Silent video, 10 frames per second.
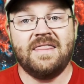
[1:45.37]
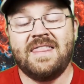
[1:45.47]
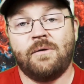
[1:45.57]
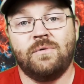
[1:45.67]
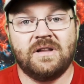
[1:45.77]

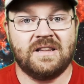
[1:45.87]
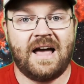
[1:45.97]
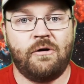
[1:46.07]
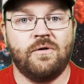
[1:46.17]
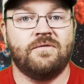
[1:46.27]
and that will
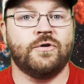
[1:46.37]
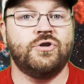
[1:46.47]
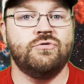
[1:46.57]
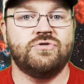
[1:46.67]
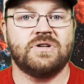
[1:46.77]
allow for
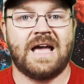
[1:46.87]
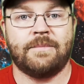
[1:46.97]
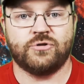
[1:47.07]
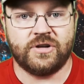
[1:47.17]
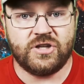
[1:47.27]
you to
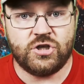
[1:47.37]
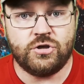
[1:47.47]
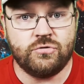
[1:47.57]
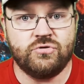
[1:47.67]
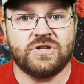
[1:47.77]
capture a
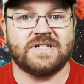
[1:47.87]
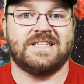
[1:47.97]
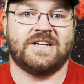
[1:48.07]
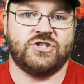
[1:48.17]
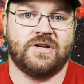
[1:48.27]
huge
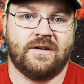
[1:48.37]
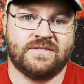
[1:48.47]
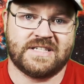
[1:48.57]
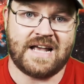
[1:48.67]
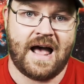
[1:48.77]
section
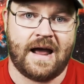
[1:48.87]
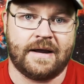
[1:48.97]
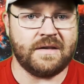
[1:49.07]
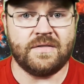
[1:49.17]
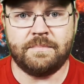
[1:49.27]
of sky.